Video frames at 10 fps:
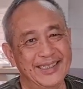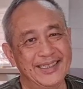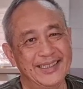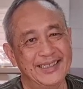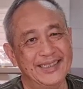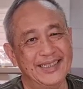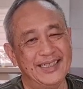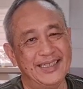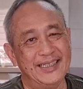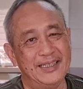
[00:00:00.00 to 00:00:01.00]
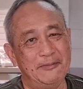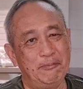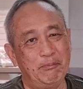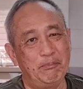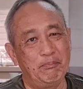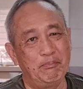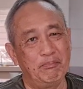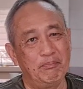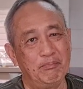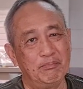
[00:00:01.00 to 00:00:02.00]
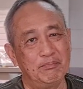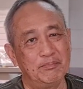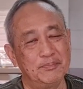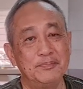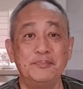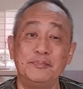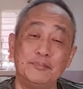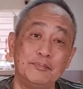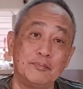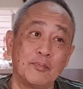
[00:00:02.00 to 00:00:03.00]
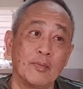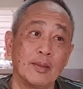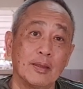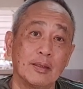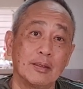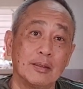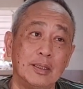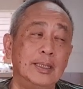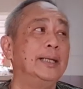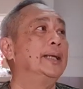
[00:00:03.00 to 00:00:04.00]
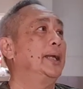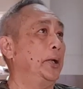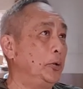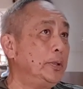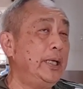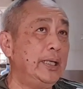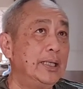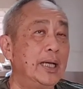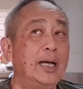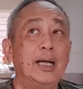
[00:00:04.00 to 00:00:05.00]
What should people know about riding a bicycle around the world? Okay.